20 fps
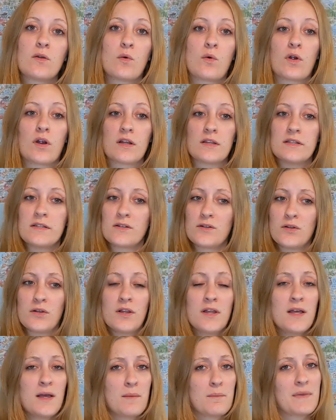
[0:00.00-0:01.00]
or a
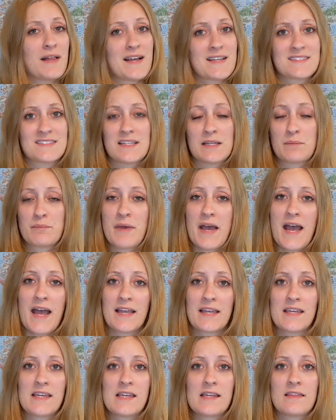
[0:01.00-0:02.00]
little plastic
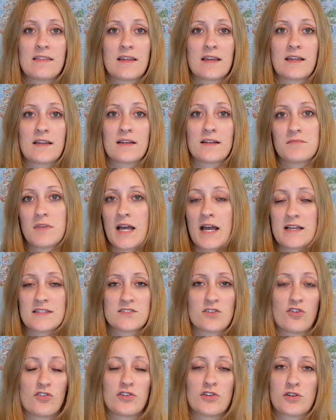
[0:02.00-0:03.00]
baggie that has
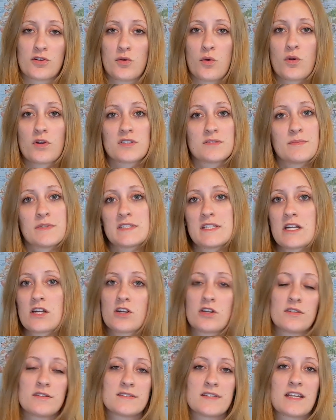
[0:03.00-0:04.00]
all your course
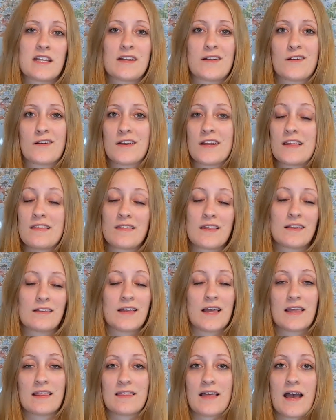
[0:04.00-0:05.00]
materials in it or anything
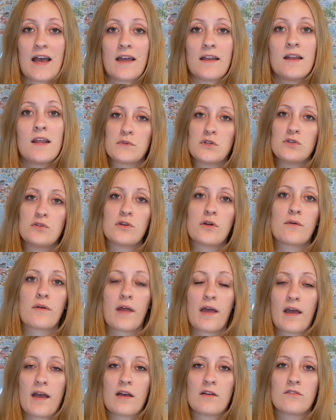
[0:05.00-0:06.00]
like that. You don't
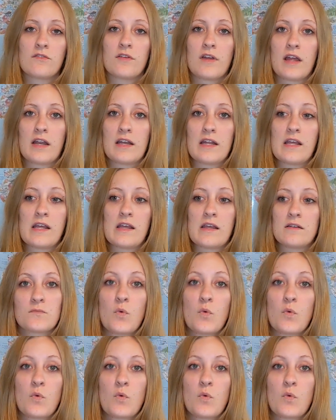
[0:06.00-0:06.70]
have any